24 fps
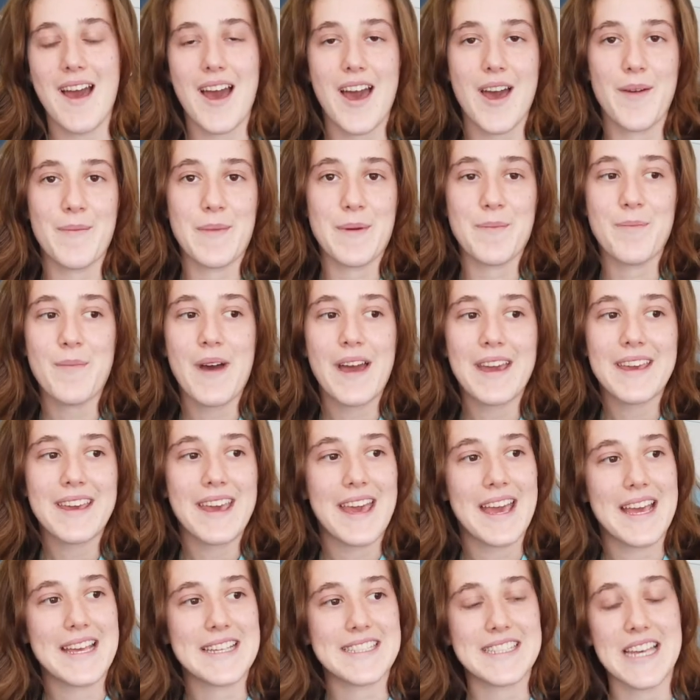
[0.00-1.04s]
um, in my
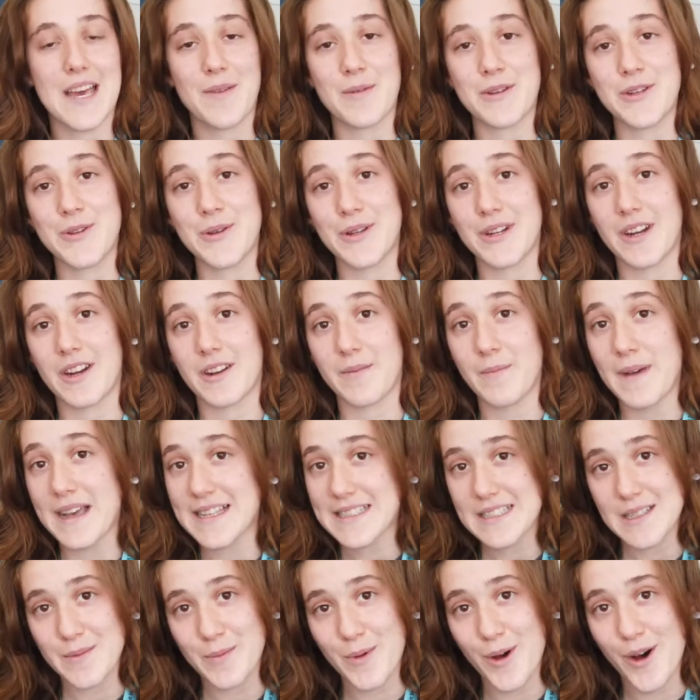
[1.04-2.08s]
case, I've been doing a lot of
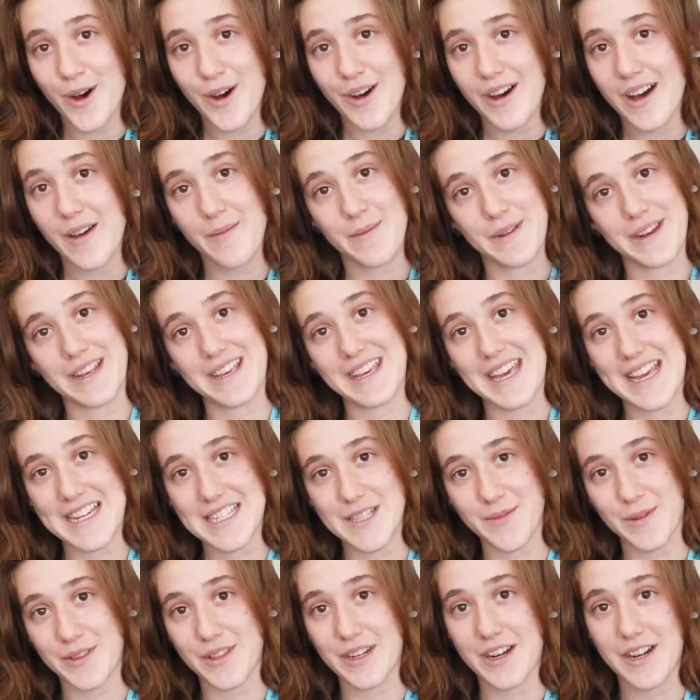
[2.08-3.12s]
basketball, I've been
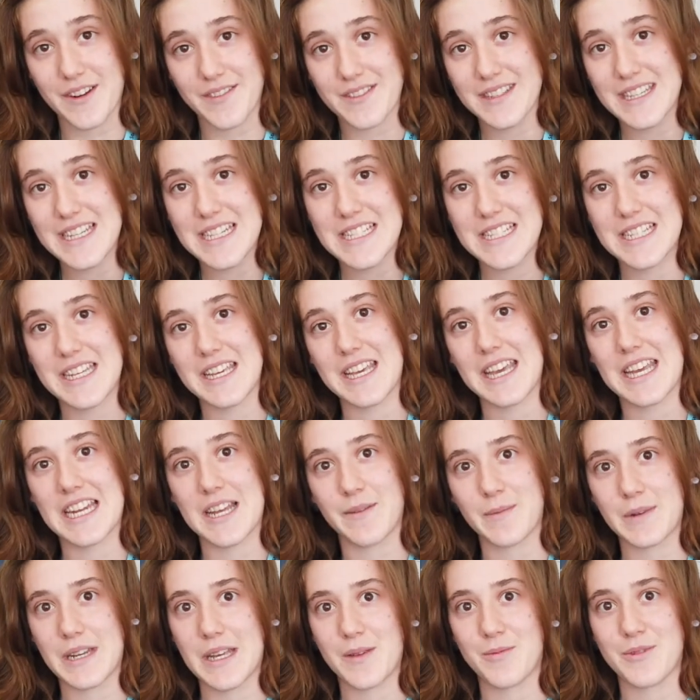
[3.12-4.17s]
engaging with a lot of teaching, and
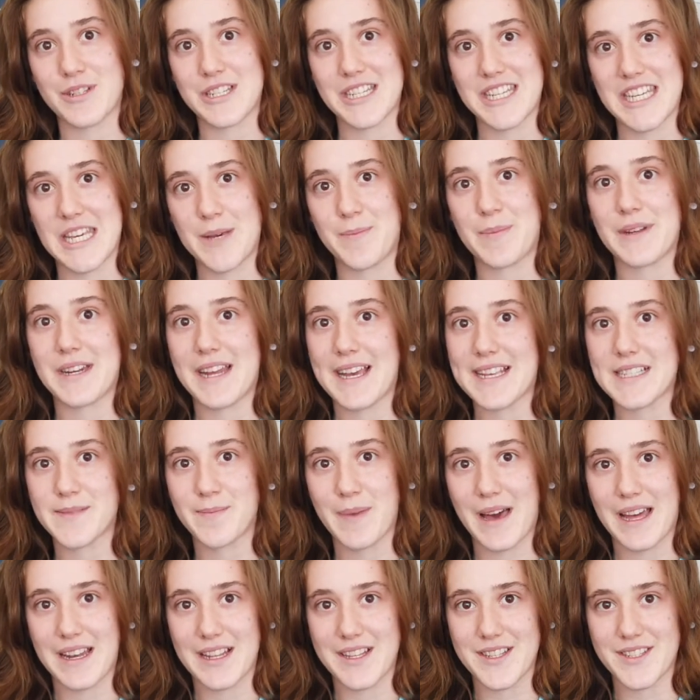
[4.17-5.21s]
I've been able to keep a nice
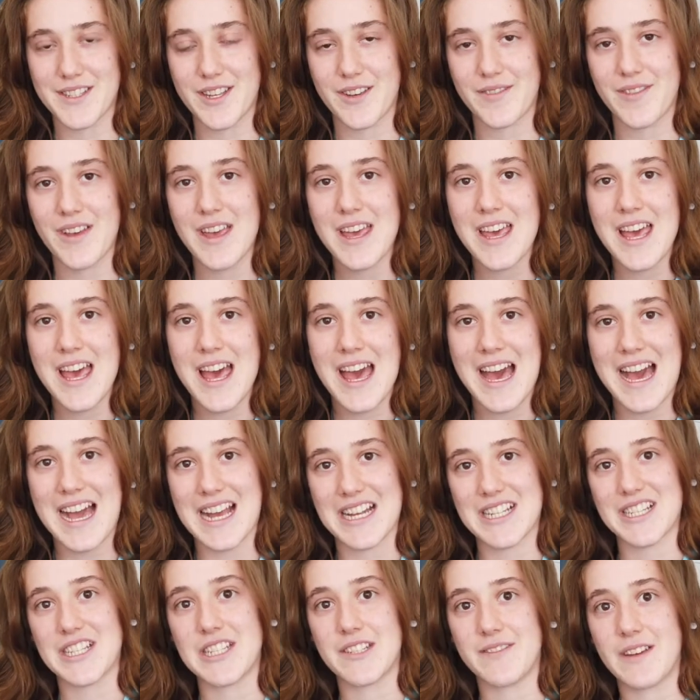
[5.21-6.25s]
balance of
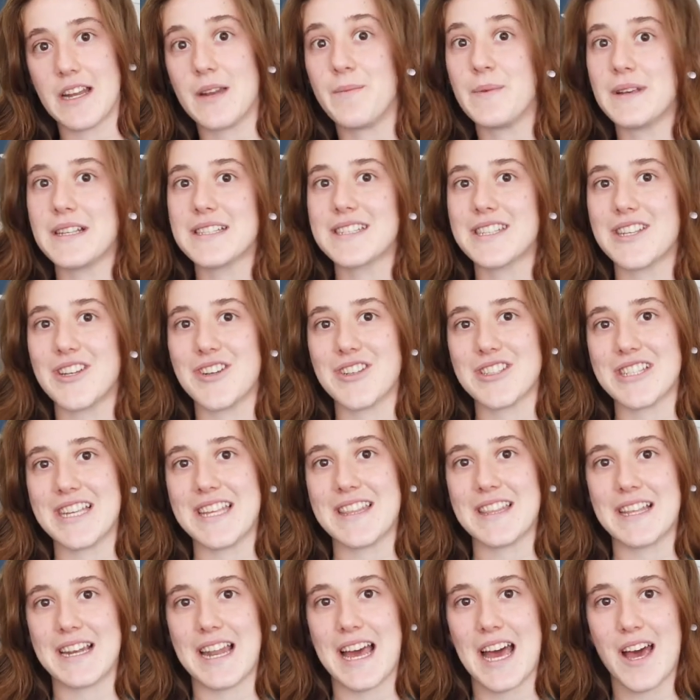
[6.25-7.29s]
actually developing skills
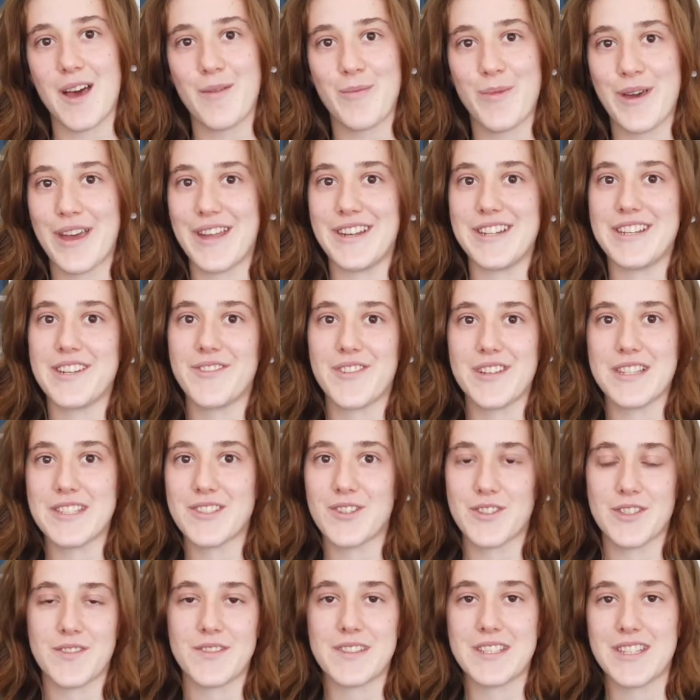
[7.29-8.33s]
in the lab and different
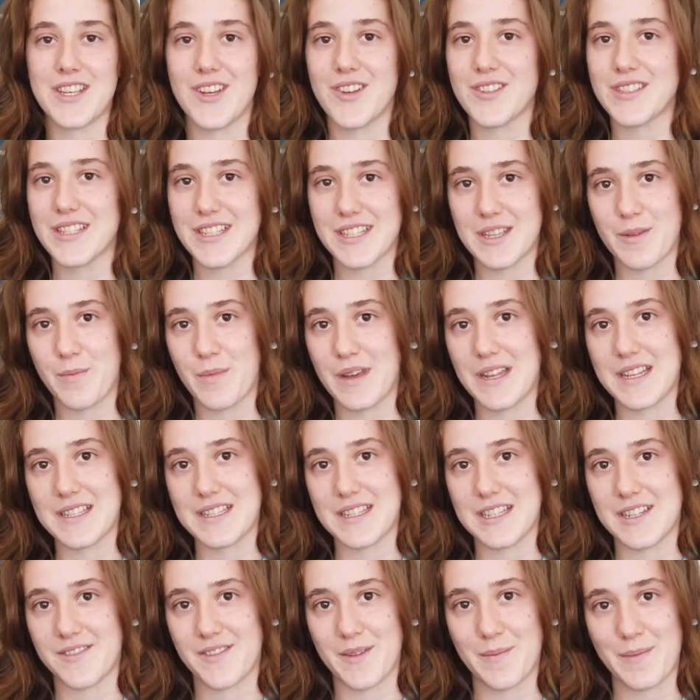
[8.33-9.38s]
sorts of skills in
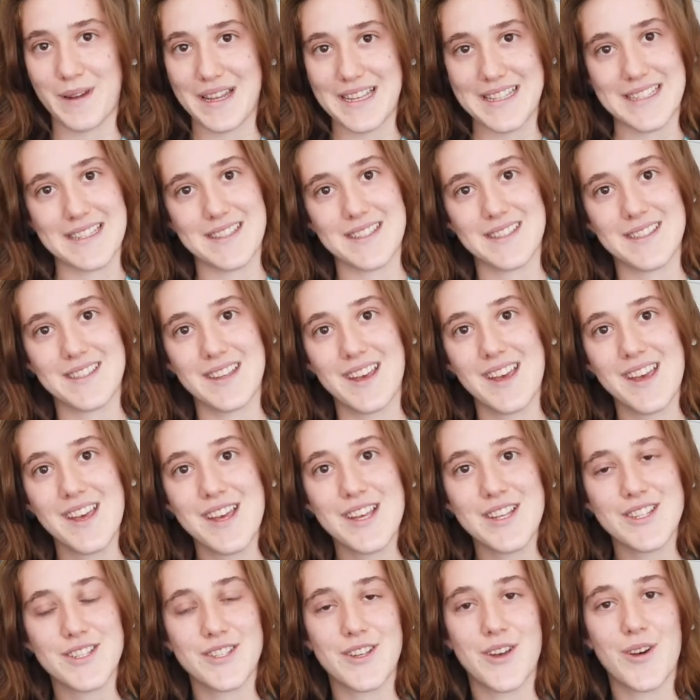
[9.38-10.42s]
committees in different places.
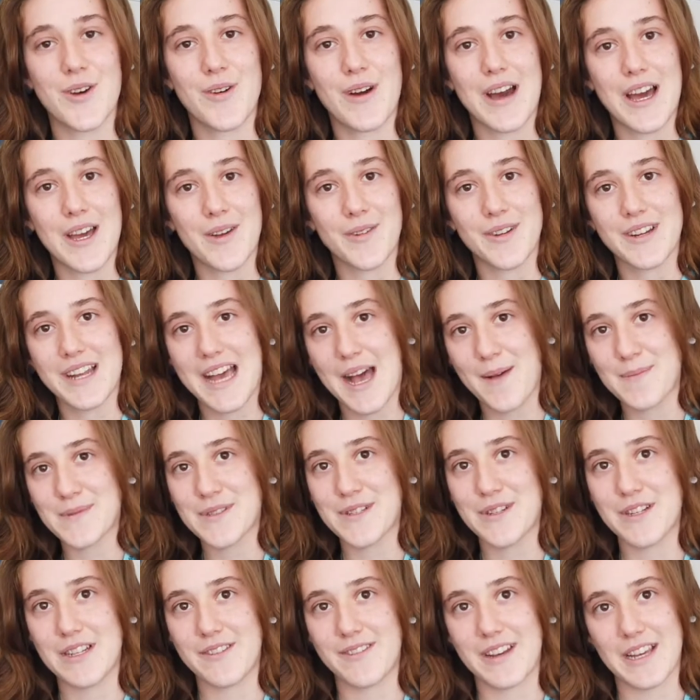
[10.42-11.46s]
So I would
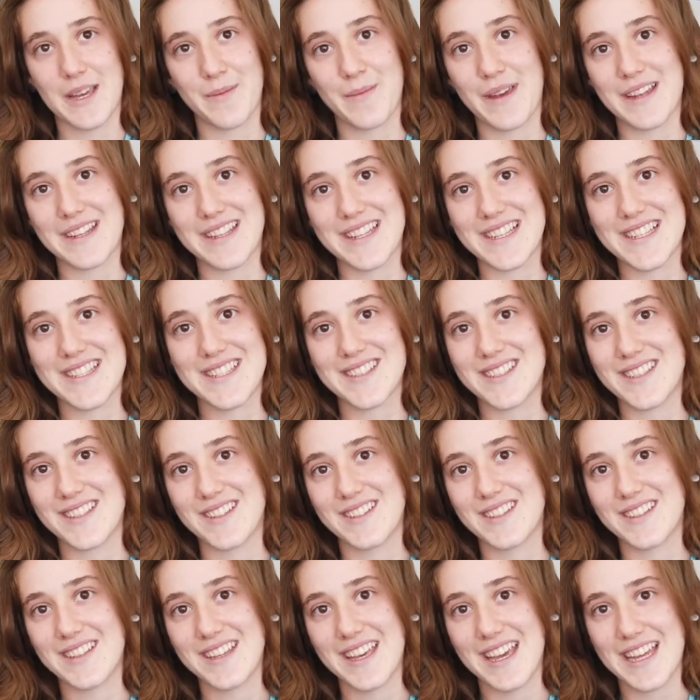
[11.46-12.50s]
absolutely recommend this
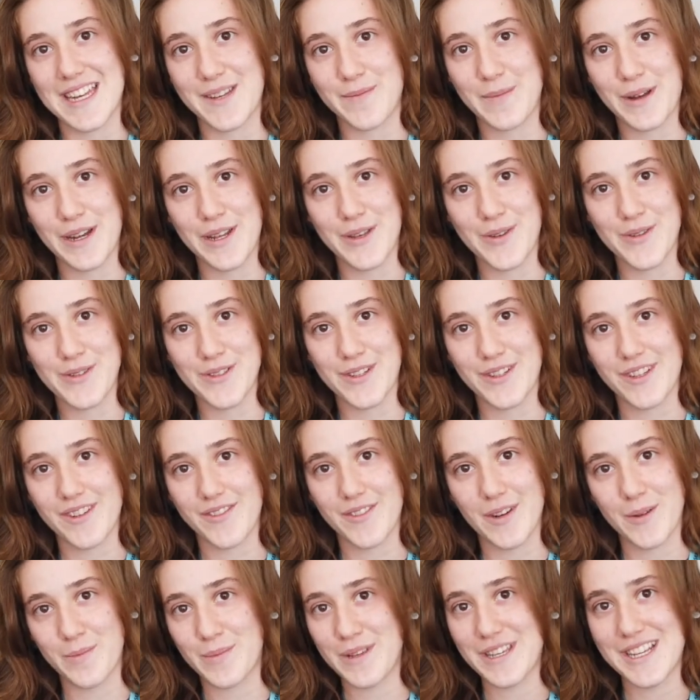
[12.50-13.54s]
to anybody who's
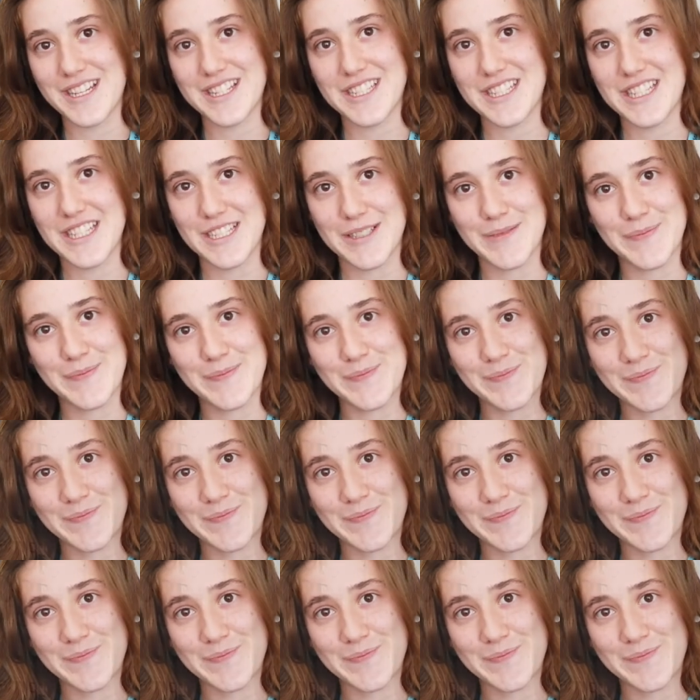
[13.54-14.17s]
looking for a PhD.